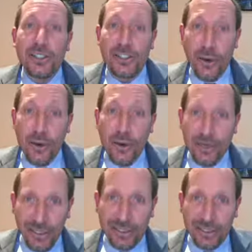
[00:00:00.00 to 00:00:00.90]

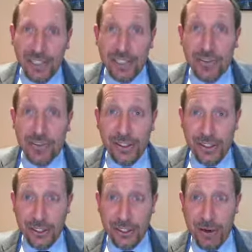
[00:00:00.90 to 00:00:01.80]
So, listen to this
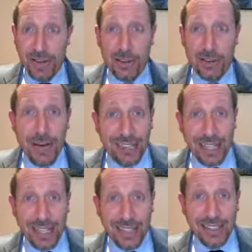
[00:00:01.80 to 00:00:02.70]
verse in the Torah. The Torah
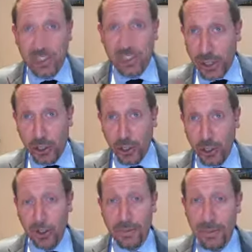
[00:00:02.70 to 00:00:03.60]
says a special
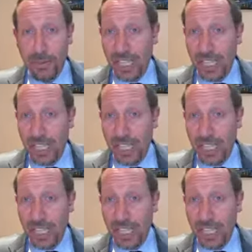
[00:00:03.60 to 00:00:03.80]
law.